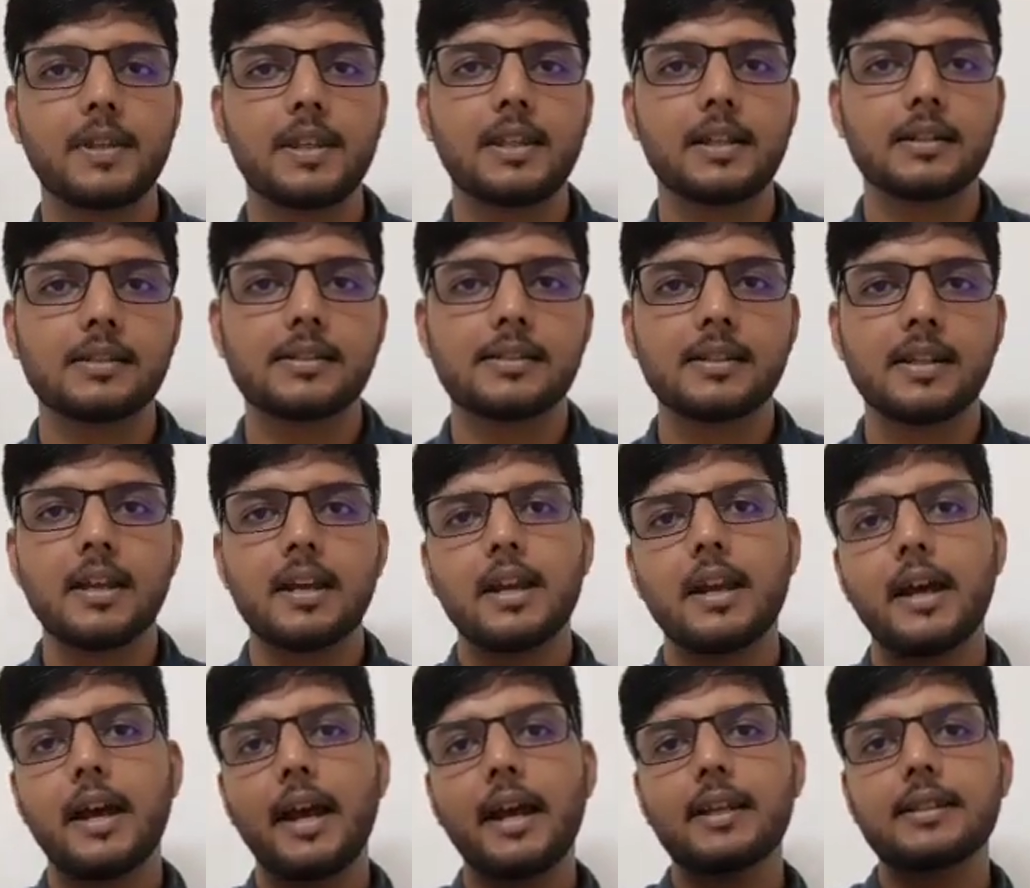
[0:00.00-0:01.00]
Yes,
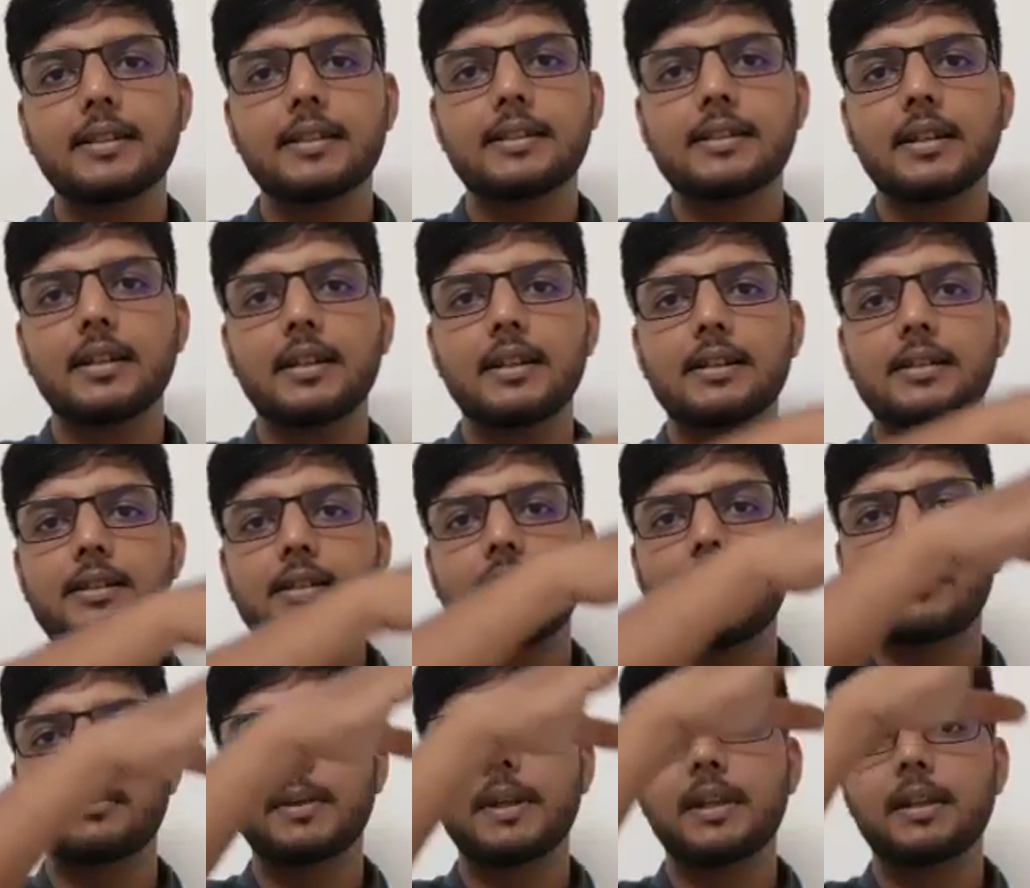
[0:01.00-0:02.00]
as the sun is
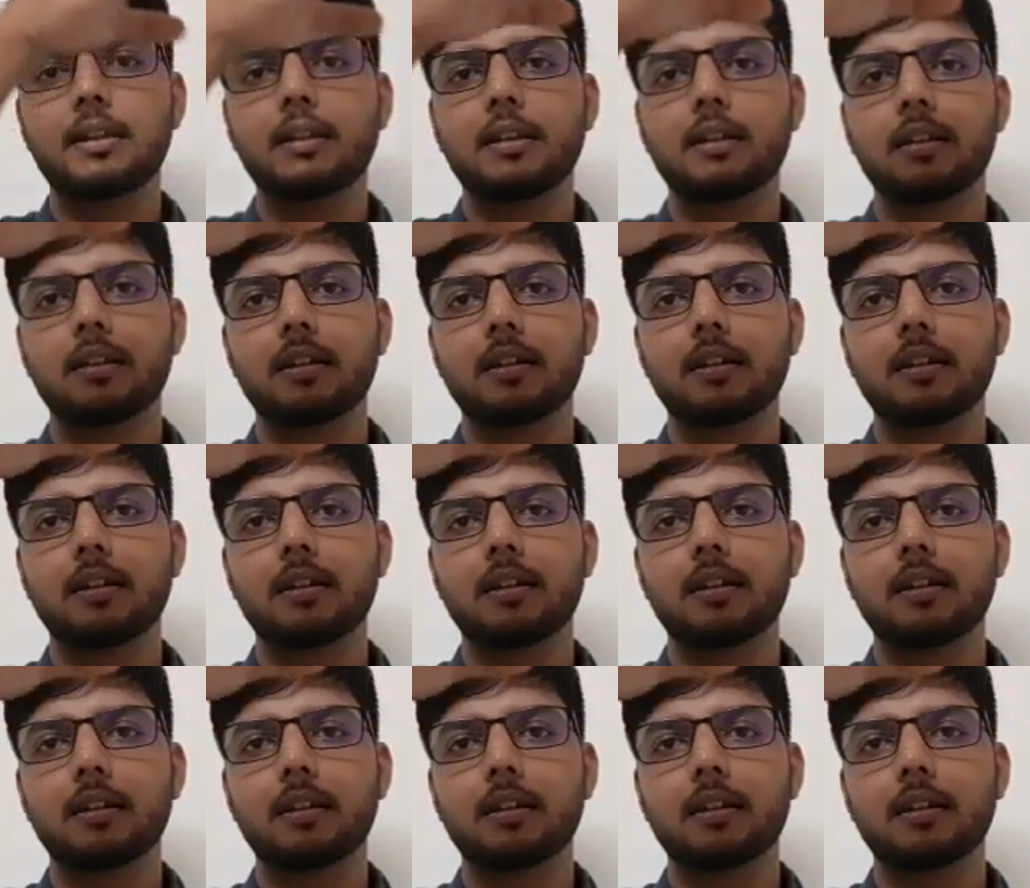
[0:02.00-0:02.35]
coming